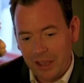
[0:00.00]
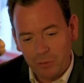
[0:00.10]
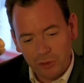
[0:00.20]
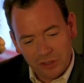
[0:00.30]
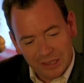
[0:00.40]
day
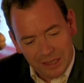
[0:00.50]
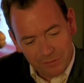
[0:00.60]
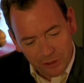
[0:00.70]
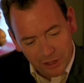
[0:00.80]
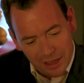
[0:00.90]
and was
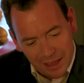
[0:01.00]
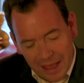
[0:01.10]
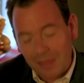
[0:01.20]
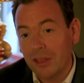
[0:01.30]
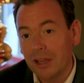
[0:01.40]
delivered
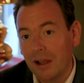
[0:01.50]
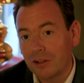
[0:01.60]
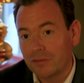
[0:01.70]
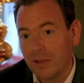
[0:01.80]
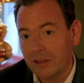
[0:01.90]
at the
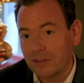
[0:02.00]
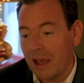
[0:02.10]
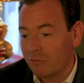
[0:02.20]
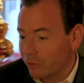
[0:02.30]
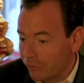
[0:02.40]
last fence
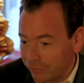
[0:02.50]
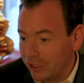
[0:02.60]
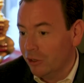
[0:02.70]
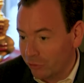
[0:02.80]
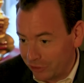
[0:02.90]
and
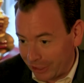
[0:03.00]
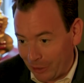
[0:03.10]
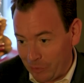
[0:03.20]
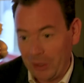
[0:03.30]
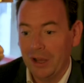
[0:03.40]
refused to
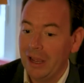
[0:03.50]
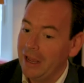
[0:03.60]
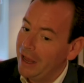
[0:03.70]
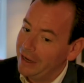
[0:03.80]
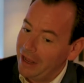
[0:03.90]
go
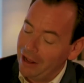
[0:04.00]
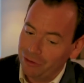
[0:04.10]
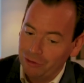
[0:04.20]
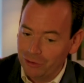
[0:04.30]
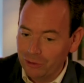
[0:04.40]
by. And
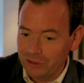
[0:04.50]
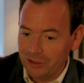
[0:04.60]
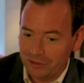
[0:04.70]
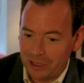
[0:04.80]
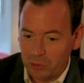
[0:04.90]
Andrew Thornton
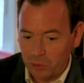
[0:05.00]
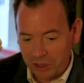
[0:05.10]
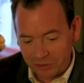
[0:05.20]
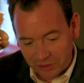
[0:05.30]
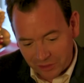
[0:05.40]
and Seymour
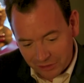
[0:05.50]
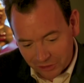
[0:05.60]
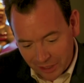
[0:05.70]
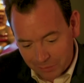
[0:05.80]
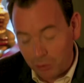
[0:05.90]
Business, they
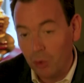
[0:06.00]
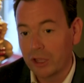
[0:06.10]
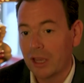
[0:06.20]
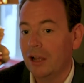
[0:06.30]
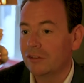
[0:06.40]
just had
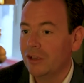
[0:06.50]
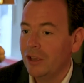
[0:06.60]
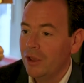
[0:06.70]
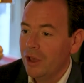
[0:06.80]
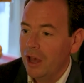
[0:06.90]
more guts,
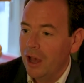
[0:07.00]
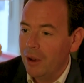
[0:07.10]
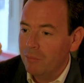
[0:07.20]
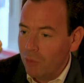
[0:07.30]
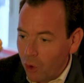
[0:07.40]

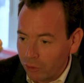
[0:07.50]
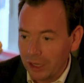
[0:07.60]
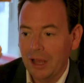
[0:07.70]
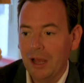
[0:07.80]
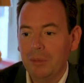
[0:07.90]
more
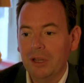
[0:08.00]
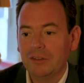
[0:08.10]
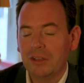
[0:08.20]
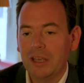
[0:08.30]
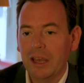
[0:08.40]

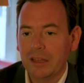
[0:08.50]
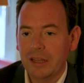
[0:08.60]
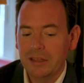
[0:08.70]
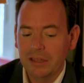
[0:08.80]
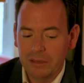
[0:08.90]
reliability, and
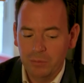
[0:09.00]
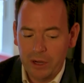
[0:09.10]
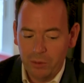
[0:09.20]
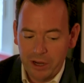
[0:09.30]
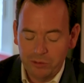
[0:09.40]
they
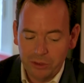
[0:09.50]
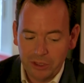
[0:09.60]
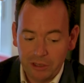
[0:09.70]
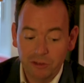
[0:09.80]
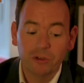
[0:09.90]
went away to win
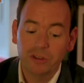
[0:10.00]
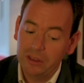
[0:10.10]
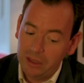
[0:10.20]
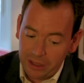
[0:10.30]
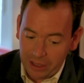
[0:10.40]
the King George.
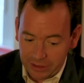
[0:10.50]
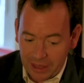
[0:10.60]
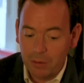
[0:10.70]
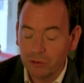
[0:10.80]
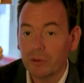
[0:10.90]
And
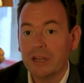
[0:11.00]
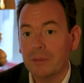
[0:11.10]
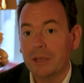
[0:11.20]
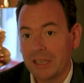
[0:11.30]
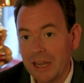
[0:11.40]
that was really
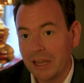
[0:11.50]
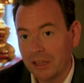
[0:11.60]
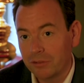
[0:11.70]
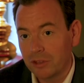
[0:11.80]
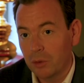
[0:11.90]
the
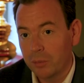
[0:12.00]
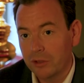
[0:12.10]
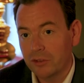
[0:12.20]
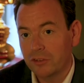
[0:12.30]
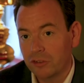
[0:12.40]
beginning of Seymour
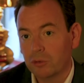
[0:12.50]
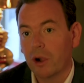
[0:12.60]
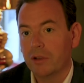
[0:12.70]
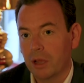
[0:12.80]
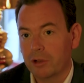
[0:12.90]
Business's
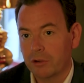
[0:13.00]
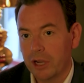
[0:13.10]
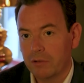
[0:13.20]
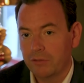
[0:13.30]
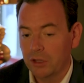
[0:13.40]
grown-up
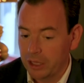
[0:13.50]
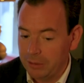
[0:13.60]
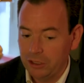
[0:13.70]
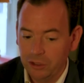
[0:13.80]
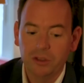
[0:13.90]
career, if you like,
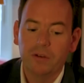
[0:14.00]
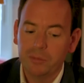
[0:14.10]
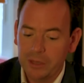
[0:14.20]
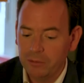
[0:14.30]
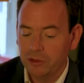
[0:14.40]
being a good
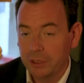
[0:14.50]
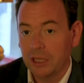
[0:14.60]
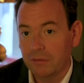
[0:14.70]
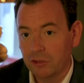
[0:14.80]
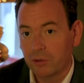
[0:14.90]
novice. But that was the
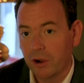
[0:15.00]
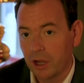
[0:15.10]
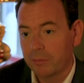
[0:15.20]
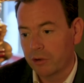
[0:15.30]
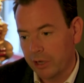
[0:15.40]
beginning of his
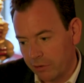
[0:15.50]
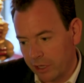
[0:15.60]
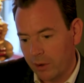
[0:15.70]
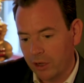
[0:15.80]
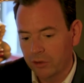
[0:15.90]
grown-up career, and
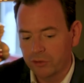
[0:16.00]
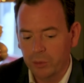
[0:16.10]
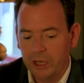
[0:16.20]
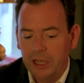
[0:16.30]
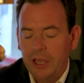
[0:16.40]
he went on to
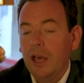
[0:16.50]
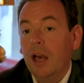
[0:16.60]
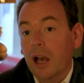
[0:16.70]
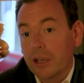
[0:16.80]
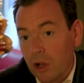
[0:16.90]
win
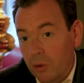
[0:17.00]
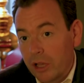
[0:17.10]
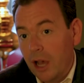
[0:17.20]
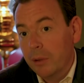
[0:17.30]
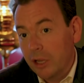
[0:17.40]
a Gold
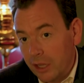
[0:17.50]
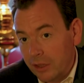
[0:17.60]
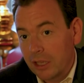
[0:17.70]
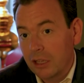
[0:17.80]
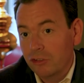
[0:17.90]
Cup and
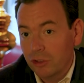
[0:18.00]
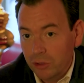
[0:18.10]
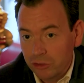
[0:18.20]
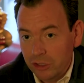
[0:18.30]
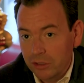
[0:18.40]
another King
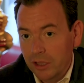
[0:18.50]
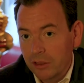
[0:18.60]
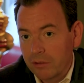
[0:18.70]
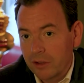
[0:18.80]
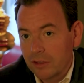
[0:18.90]
George, and
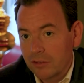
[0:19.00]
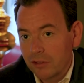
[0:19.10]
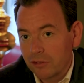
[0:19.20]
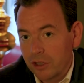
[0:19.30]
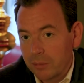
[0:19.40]
the rest is
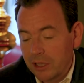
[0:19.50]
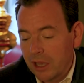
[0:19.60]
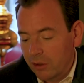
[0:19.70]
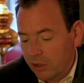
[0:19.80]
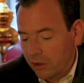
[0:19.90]
history. But
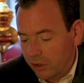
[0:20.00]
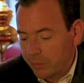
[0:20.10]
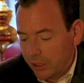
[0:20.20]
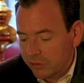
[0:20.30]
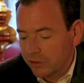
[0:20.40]
yeah, on a
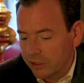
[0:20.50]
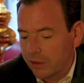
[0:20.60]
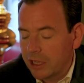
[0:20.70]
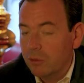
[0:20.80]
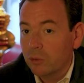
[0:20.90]
personal
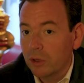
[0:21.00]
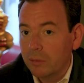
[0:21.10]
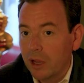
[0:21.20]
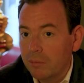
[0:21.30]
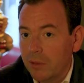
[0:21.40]
note, he was one
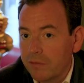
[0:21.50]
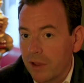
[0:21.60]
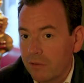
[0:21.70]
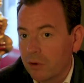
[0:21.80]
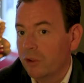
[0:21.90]
of my
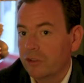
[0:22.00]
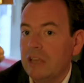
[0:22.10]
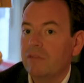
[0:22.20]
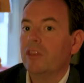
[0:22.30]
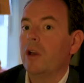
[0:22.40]
favourite ones,
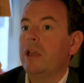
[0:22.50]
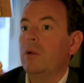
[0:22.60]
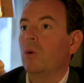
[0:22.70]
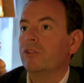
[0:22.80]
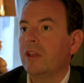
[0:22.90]
even though
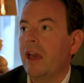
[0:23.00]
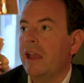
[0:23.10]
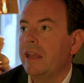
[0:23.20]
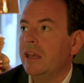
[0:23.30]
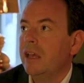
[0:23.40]
it wasn't
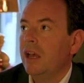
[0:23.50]
a